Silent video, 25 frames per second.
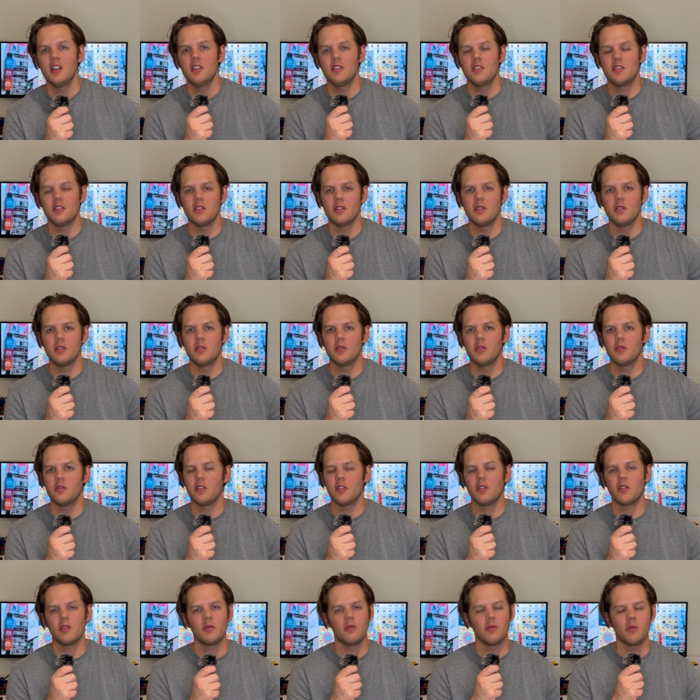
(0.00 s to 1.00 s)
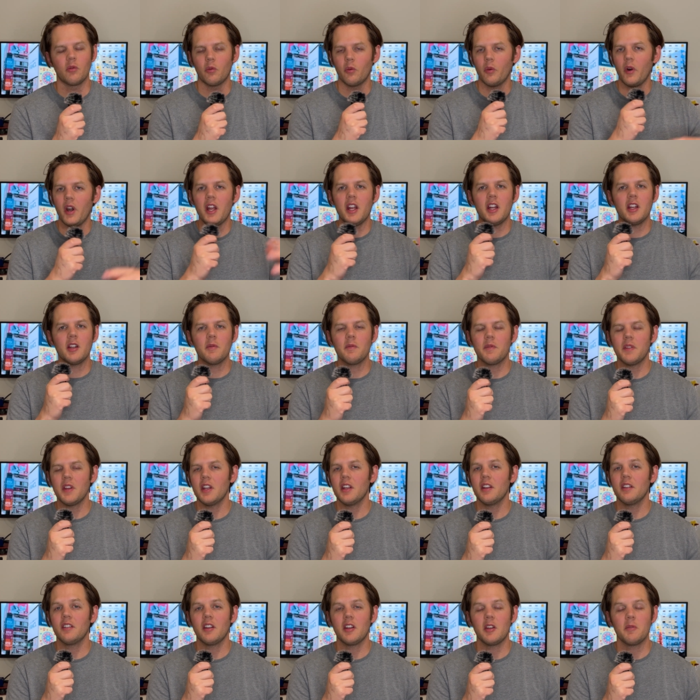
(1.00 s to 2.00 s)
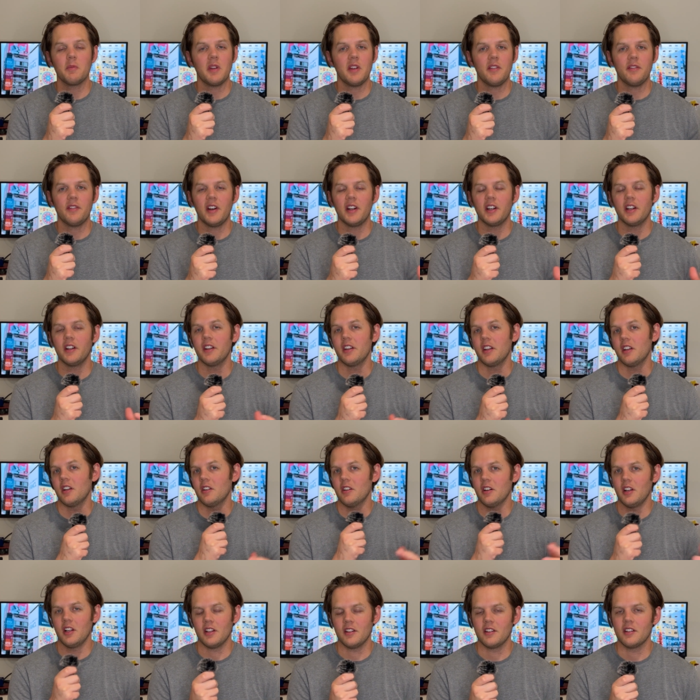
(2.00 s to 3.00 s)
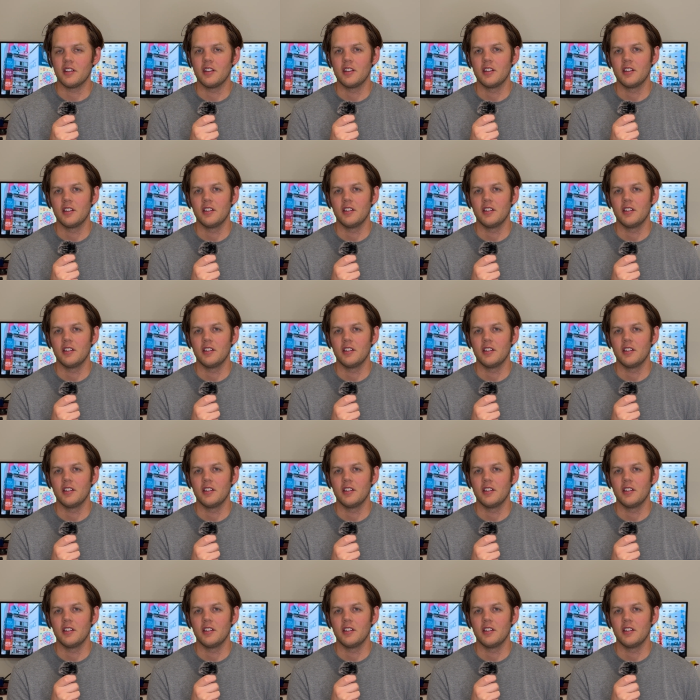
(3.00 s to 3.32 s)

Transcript: to just random things that you may find on the internet.